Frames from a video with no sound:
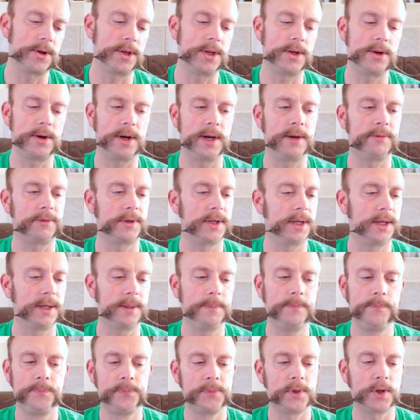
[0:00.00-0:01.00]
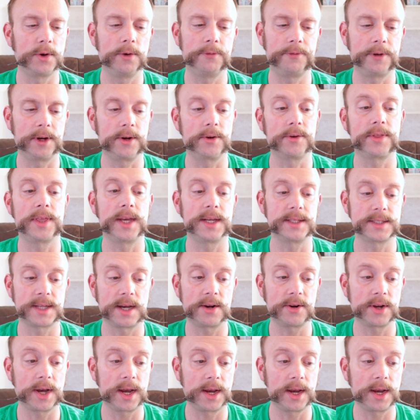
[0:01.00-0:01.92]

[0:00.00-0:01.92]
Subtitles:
You don't have to go figure things out.